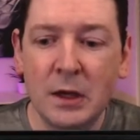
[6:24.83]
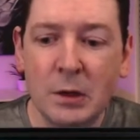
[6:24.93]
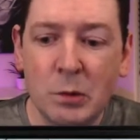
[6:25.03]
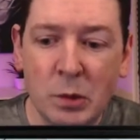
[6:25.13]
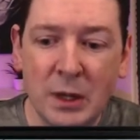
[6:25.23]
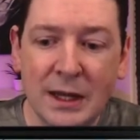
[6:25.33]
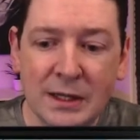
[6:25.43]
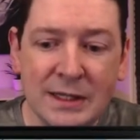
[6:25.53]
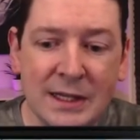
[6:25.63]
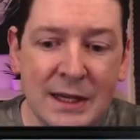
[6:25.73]
we can
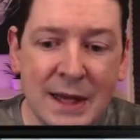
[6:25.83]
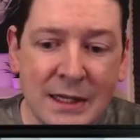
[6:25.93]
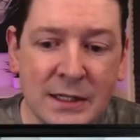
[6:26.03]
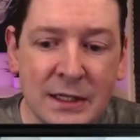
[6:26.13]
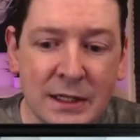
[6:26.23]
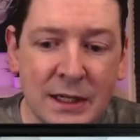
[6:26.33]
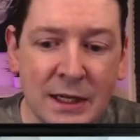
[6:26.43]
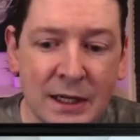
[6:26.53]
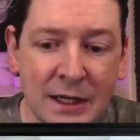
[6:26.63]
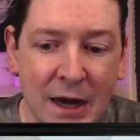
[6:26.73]
see that
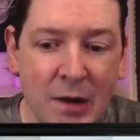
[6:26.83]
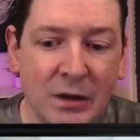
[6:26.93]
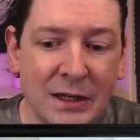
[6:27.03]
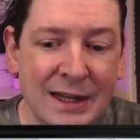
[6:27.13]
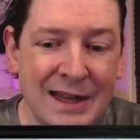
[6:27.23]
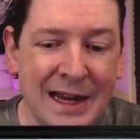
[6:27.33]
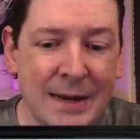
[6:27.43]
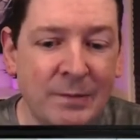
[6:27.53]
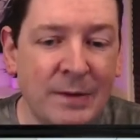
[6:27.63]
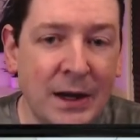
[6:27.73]
currently that
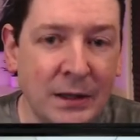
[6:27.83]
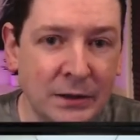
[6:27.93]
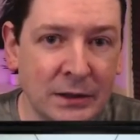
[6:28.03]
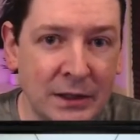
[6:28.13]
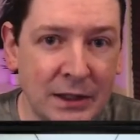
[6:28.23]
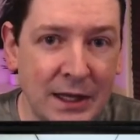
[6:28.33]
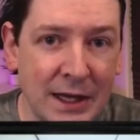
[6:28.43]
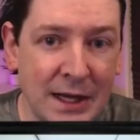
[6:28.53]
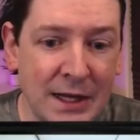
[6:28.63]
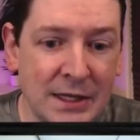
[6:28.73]
file
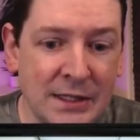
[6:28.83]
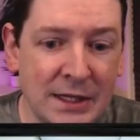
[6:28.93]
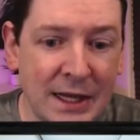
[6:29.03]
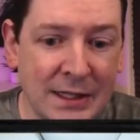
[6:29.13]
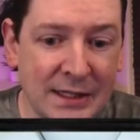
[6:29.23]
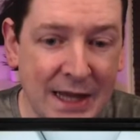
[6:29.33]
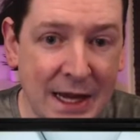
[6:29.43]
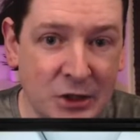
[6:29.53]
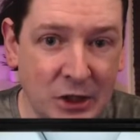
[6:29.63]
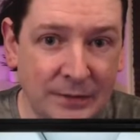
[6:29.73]
is in
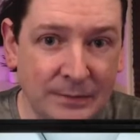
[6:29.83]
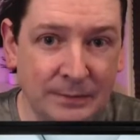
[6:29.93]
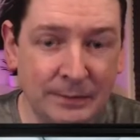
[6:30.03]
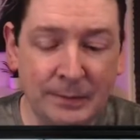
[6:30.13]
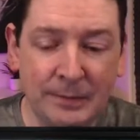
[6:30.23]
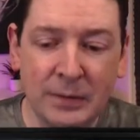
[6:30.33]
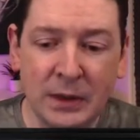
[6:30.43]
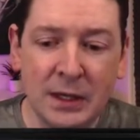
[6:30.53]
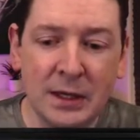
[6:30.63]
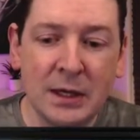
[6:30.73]
staging.
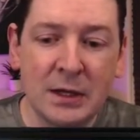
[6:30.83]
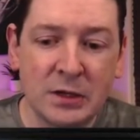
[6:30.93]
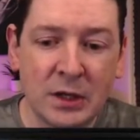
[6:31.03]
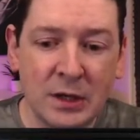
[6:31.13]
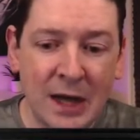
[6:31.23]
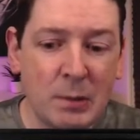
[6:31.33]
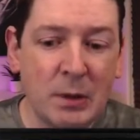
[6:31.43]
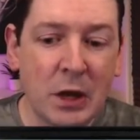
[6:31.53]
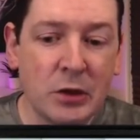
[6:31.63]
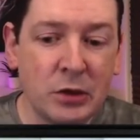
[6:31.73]
So now we're
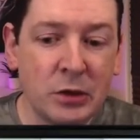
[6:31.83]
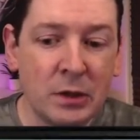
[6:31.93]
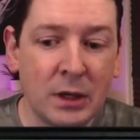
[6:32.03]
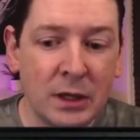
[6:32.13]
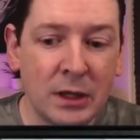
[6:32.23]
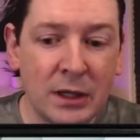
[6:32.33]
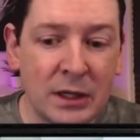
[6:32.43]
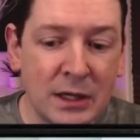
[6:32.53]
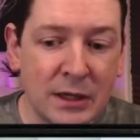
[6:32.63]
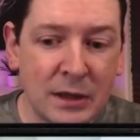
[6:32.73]
going to
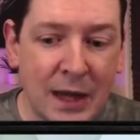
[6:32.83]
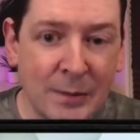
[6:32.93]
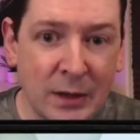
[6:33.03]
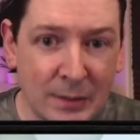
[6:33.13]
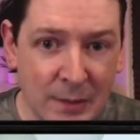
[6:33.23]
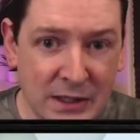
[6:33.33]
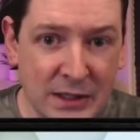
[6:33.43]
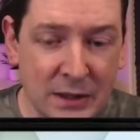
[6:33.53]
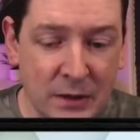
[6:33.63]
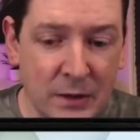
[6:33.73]
commit
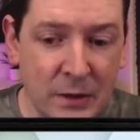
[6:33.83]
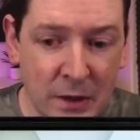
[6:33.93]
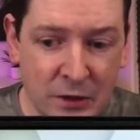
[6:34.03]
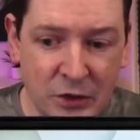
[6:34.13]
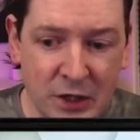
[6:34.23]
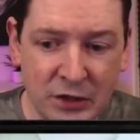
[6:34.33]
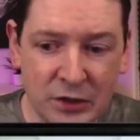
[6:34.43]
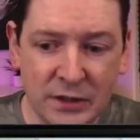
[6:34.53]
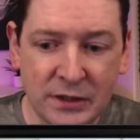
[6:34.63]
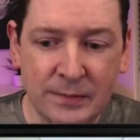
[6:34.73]
those
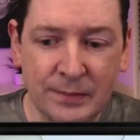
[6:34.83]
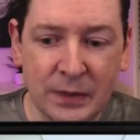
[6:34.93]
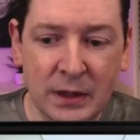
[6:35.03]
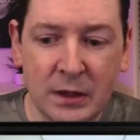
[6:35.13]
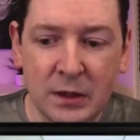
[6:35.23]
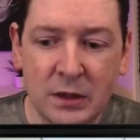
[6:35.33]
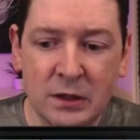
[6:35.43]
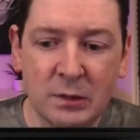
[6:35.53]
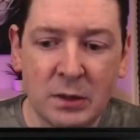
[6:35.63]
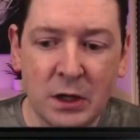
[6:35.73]
changes. So
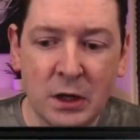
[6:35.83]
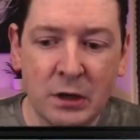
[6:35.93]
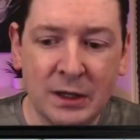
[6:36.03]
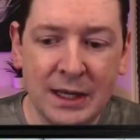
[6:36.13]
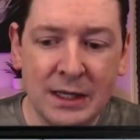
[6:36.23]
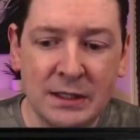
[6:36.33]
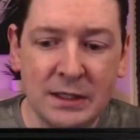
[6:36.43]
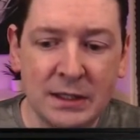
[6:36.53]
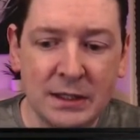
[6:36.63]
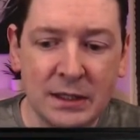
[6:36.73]
we're going to go get
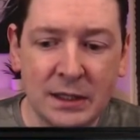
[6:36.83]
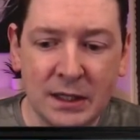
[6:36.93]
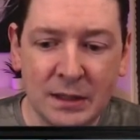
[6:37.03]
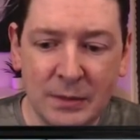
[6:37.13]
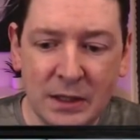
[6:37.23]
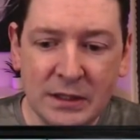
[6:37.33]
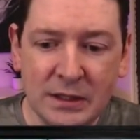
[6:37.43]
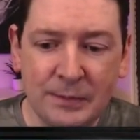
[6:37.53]
commit,